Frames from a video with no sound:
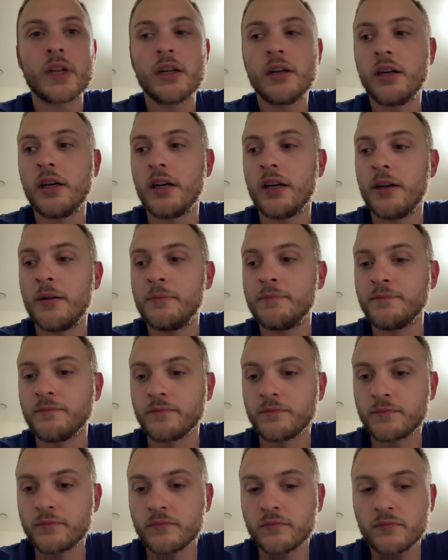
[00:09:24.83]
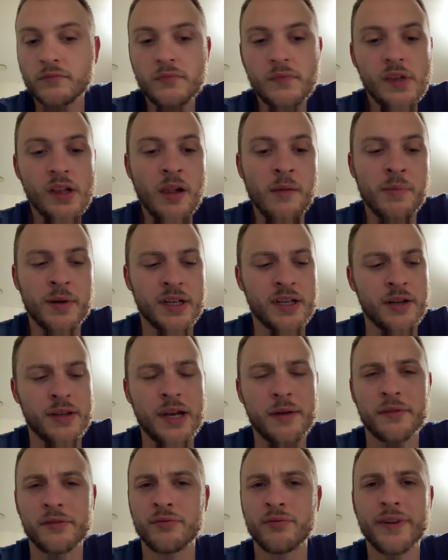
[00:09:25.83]
But, you know,
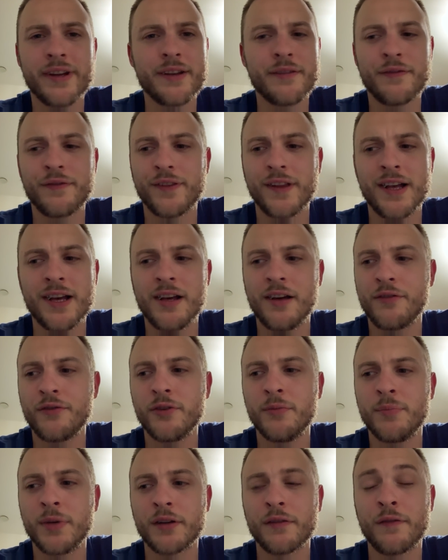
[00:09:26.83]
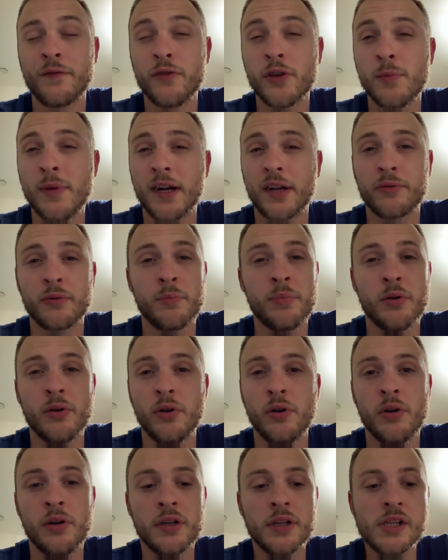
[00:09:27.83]
that was really flat. I thought both fullbacks were
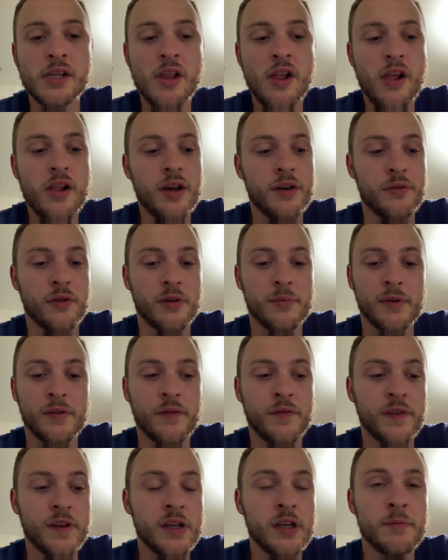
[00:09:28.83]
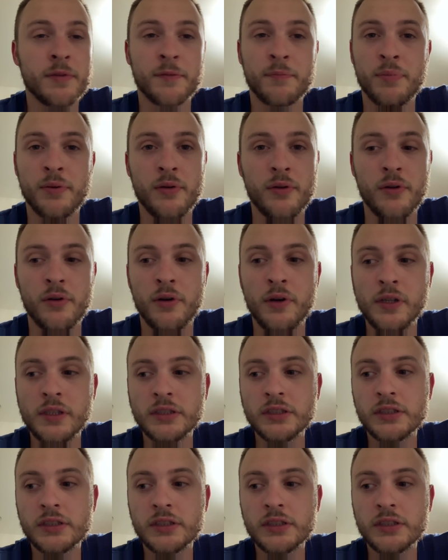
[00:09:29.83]
poor. I thought the midfield was poor.